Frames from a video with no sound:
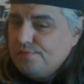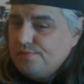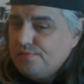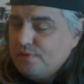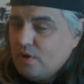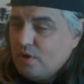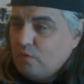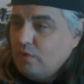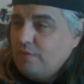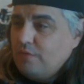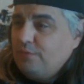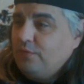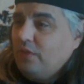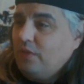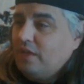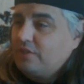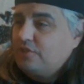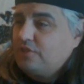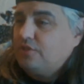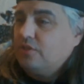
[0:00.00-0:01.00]
a
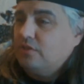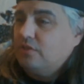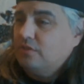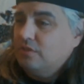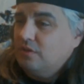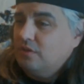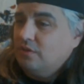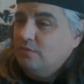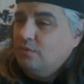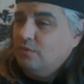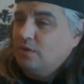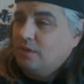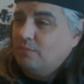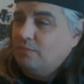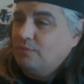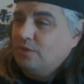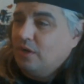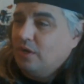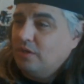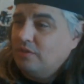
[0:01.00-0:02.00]
reflection of what I'm
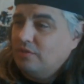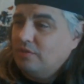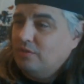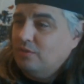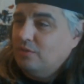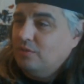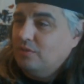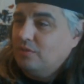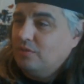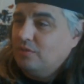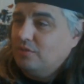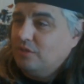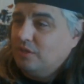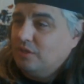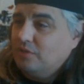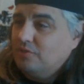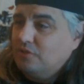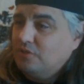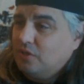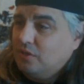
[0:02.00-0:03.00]
trying to do at the Jer
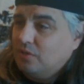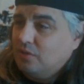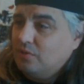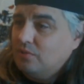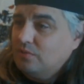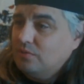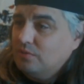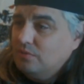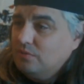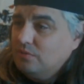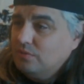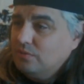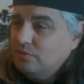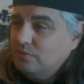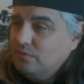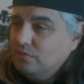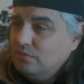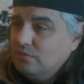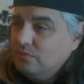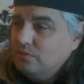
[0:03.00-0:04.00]
Show.
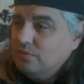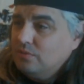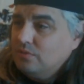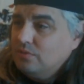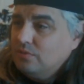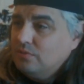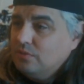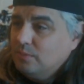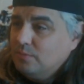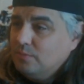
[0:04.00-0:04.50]
I'm